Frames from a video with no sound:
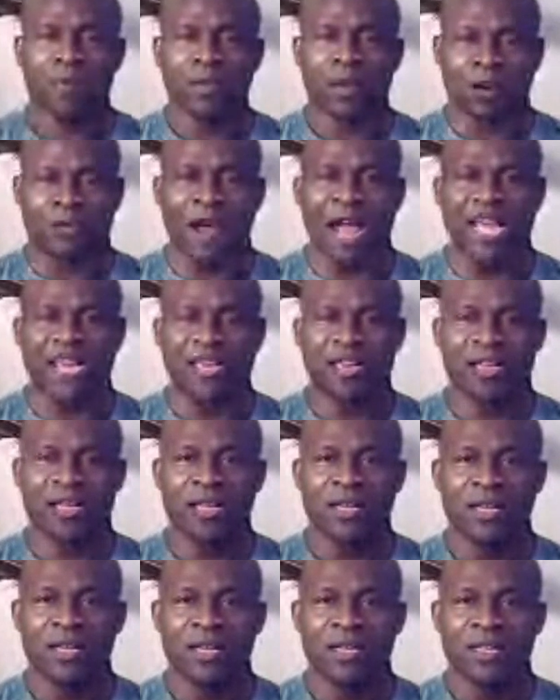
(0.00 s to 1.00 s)
All right?
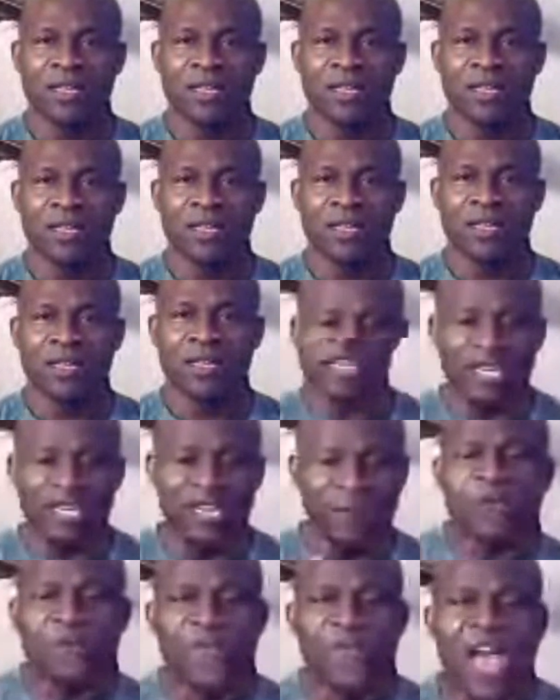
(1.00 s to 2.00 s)

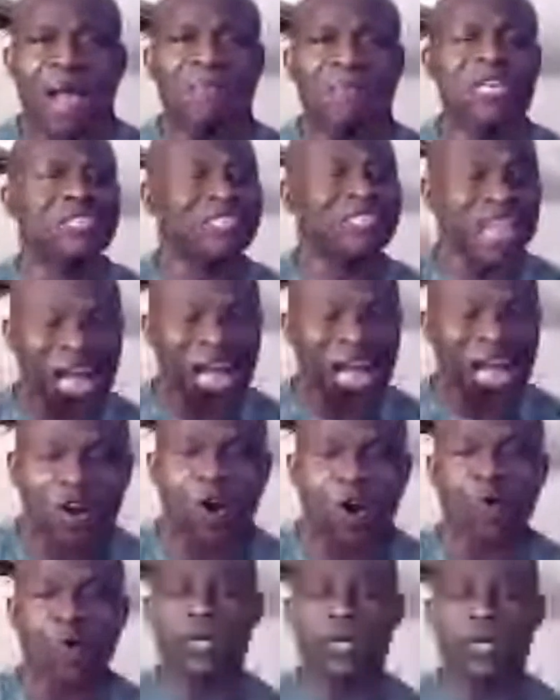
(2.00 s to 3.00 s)
Individual families are
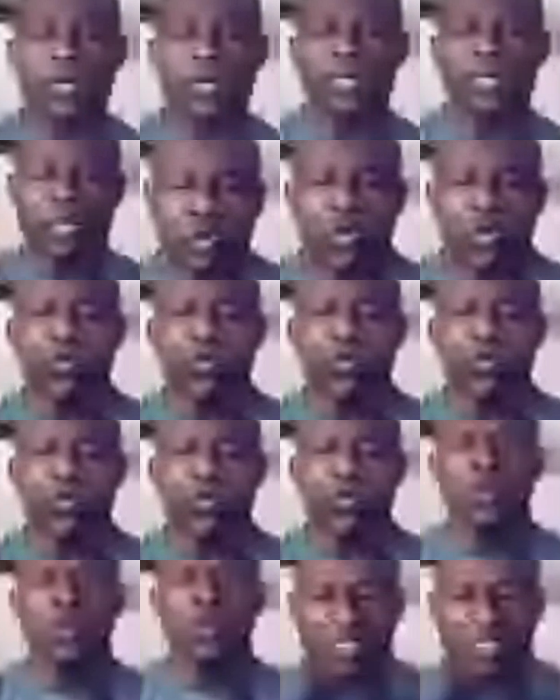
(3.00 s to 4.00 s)
going to
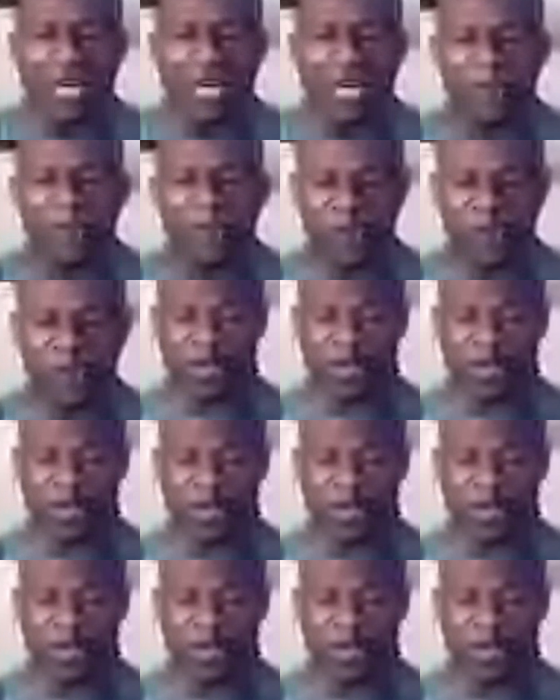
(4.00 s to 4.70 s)
suffer.